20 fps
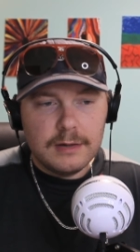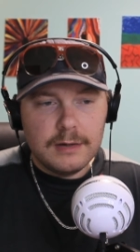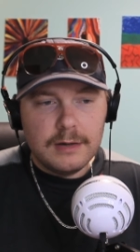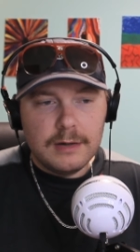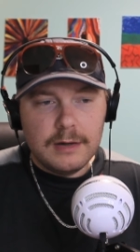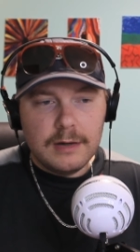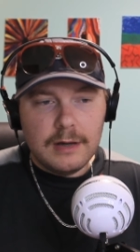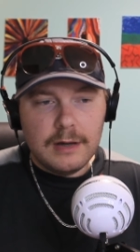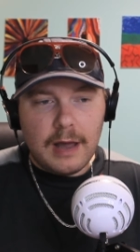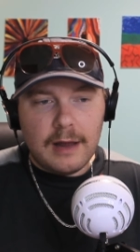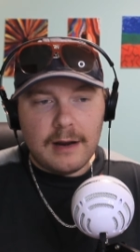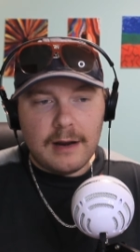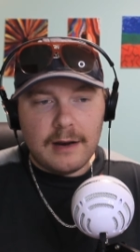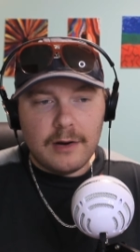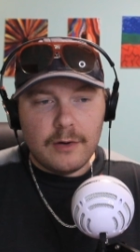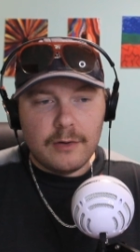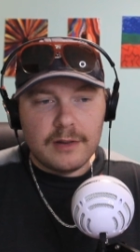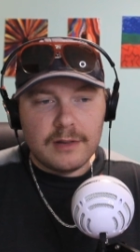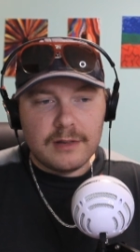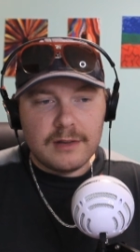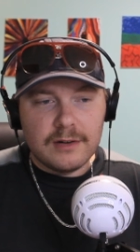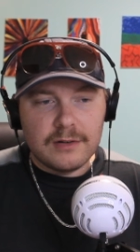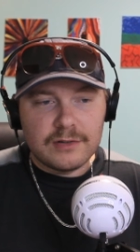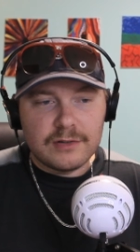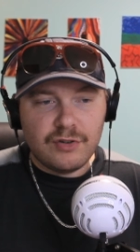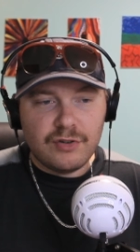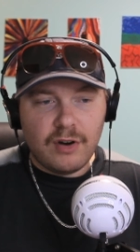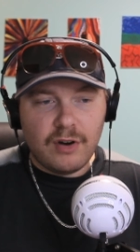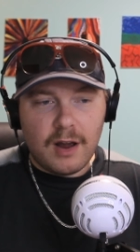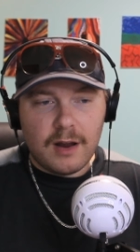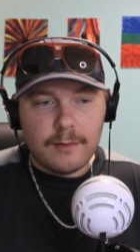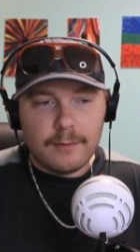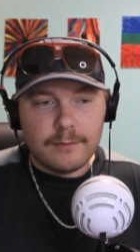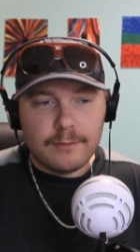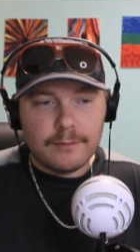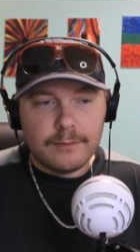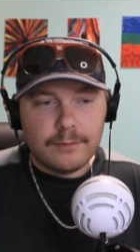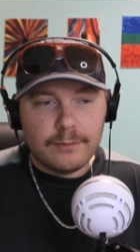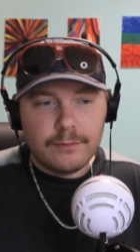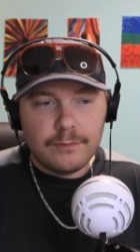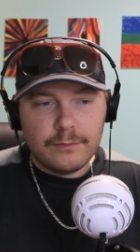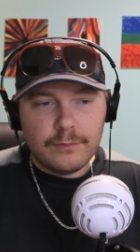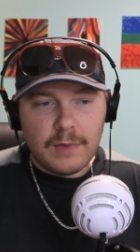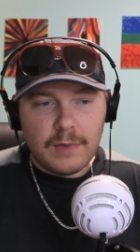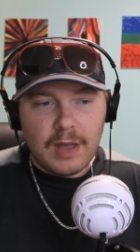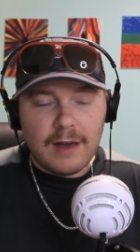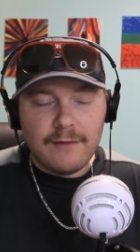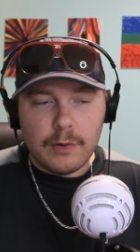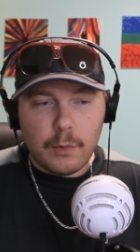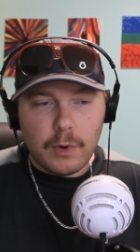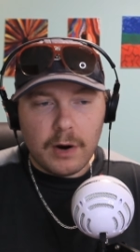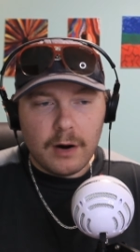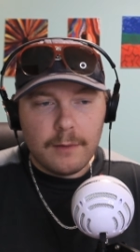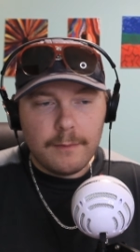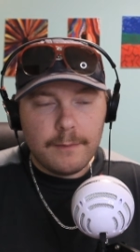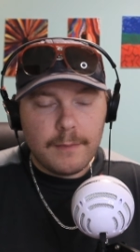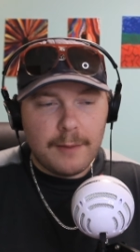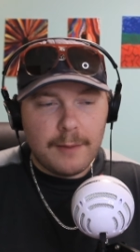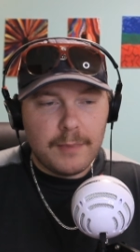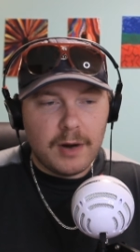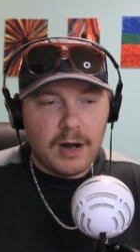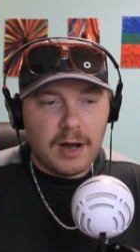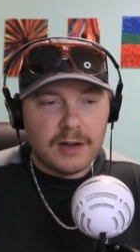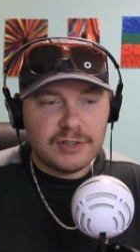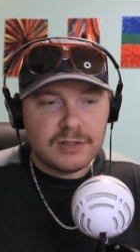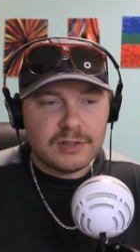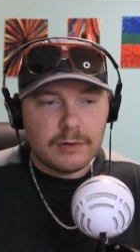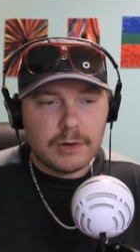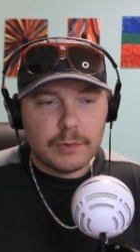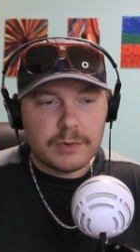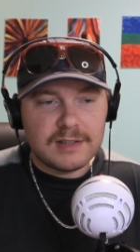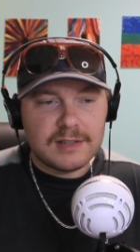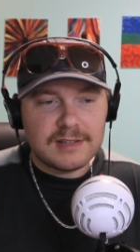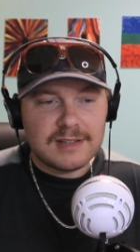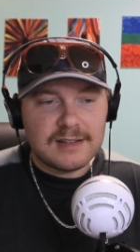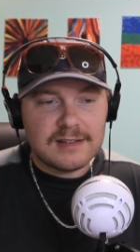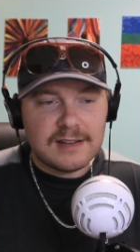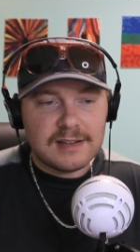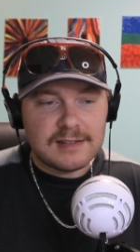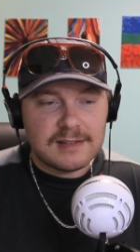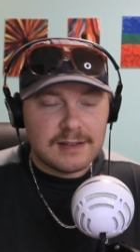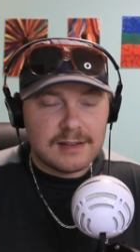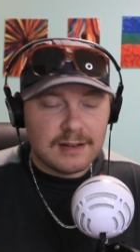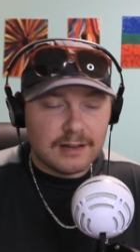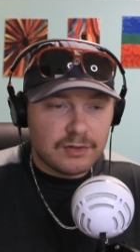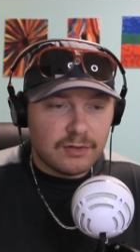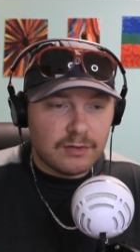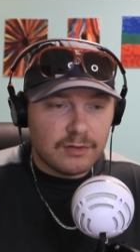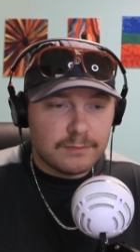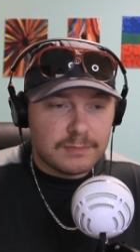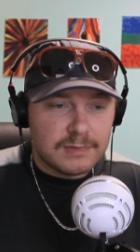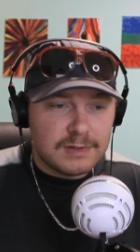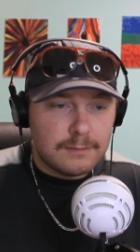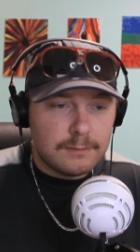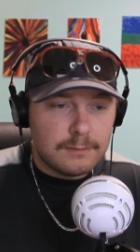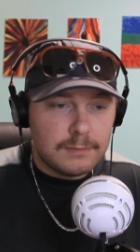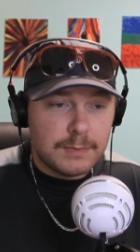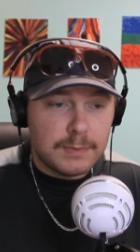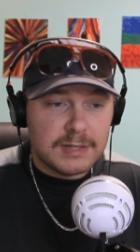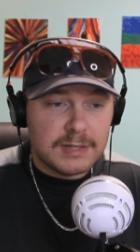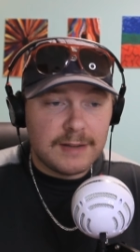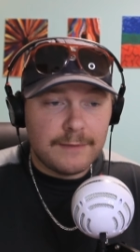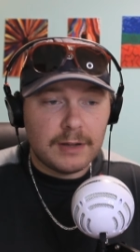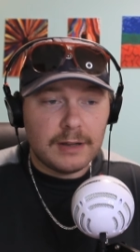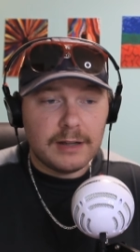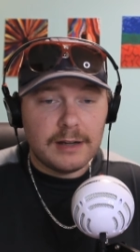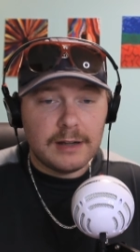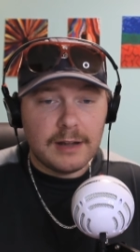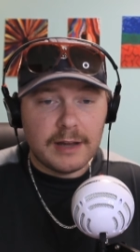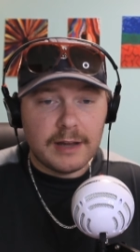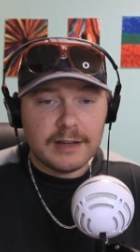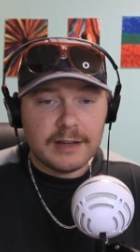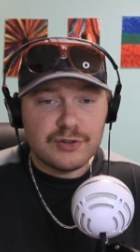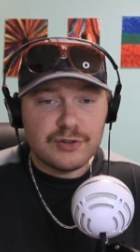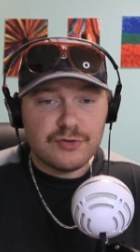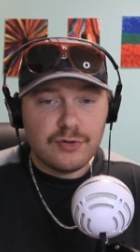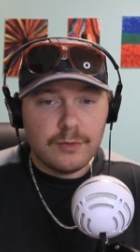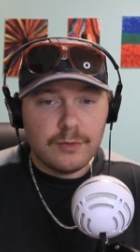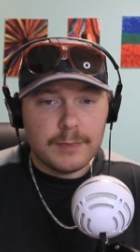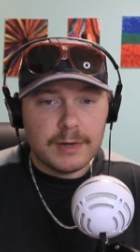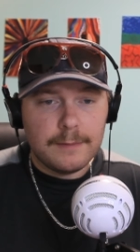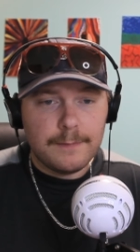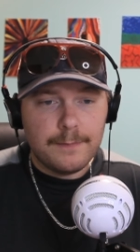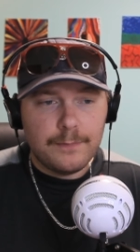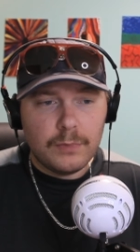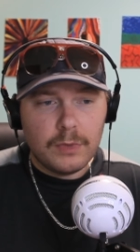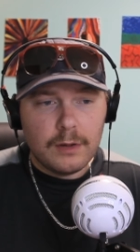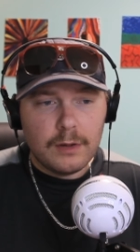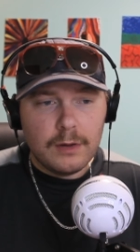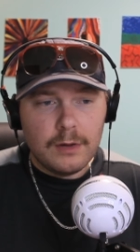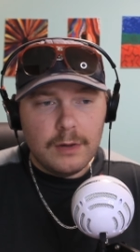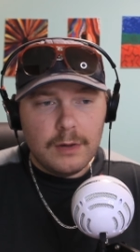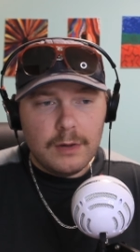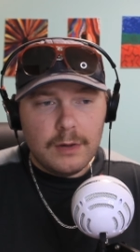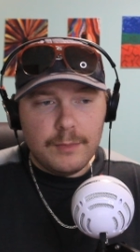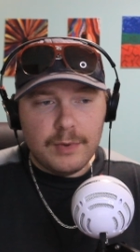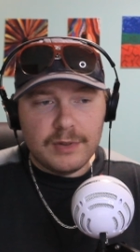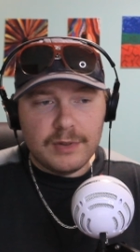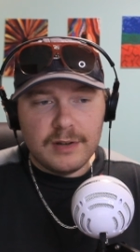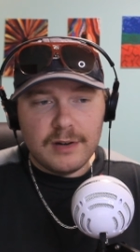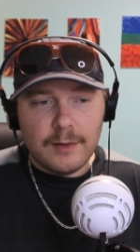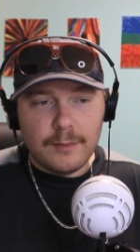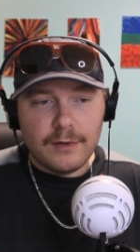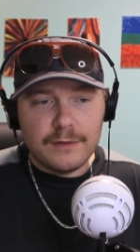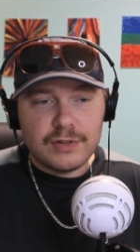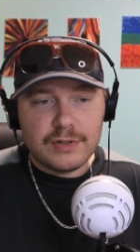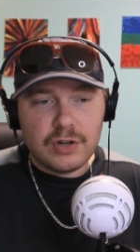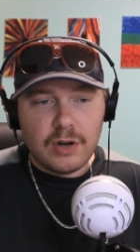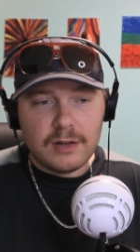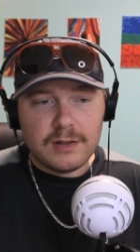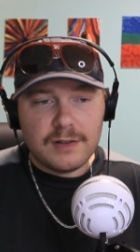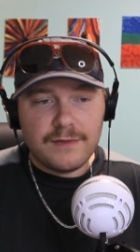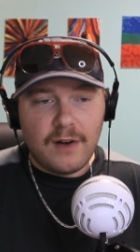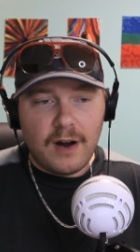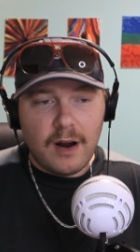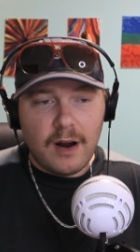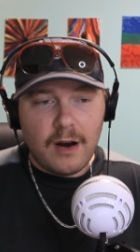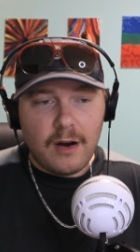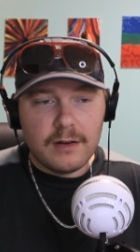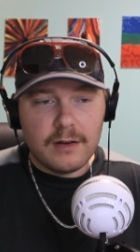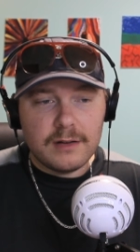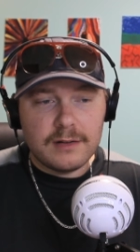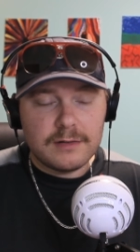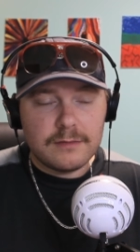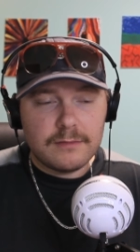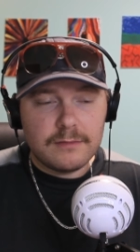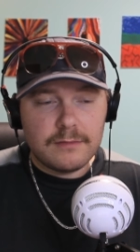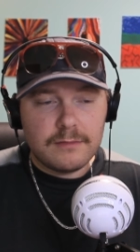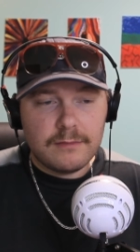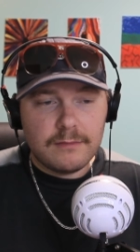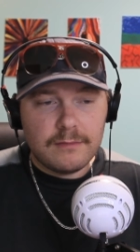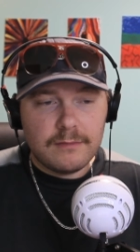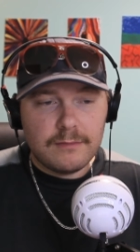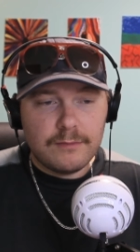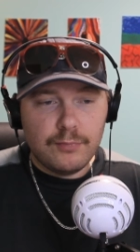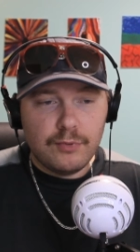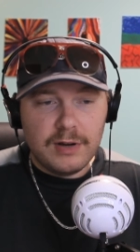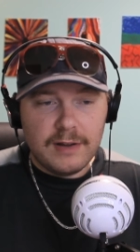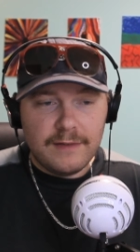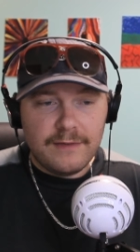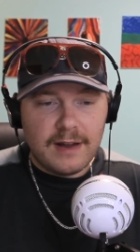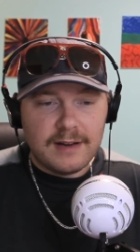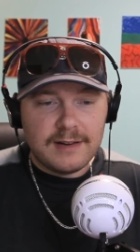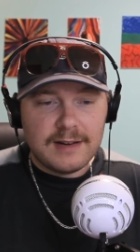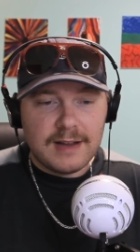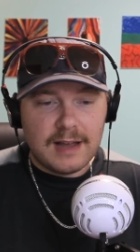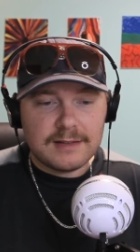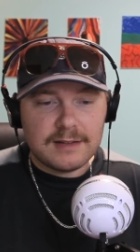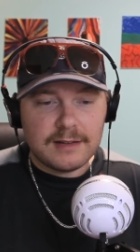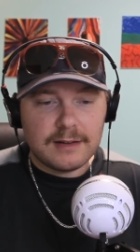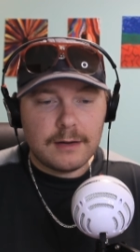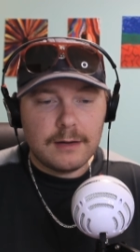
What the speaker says: And I know that there's crime everywhere, but I just don't know what the statistics are specifically like in Germany. But the number of shots fired is pretty fantastic.